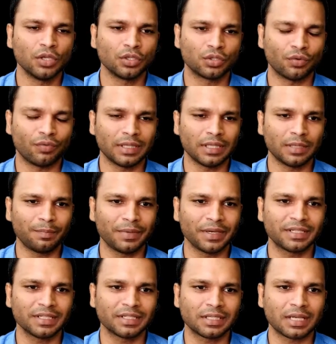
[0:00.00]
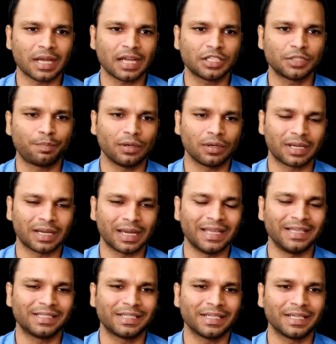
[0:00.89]
So when the patient starts
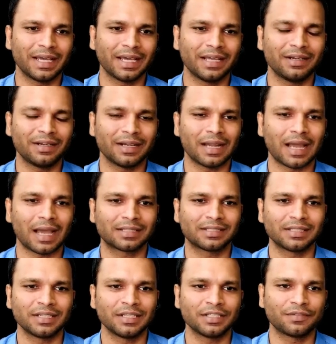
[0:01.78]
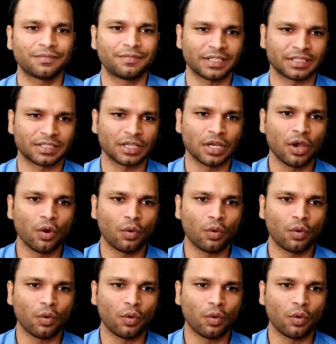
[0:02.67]
clenching and relaxing his fist,